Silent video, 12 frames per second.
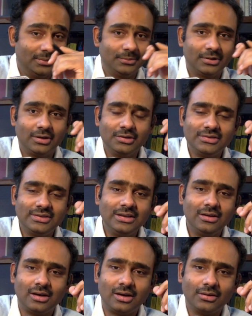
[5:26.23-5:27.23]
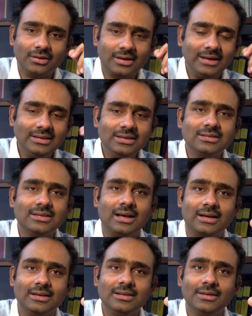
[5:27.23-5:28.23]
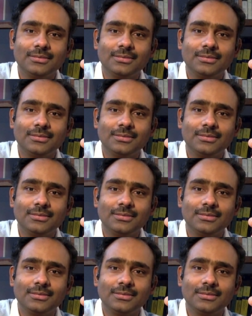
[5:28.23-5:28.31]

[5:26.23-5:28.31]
Because you see, on the right hand side,